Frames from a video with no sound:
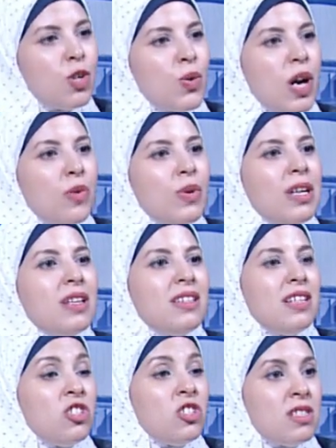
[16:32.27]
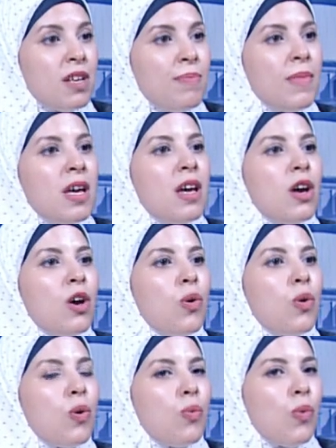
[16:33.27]
No, I will teach them
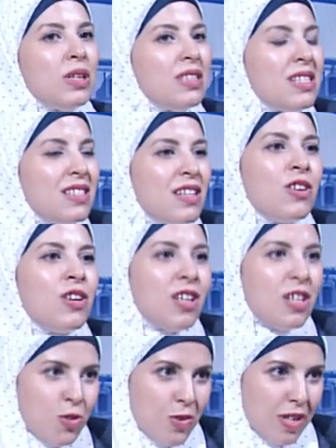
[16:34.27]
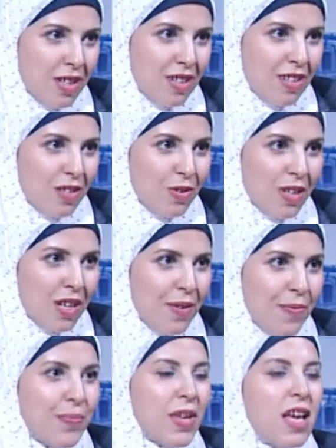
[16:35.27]
what is their history, mm -hmm. okay?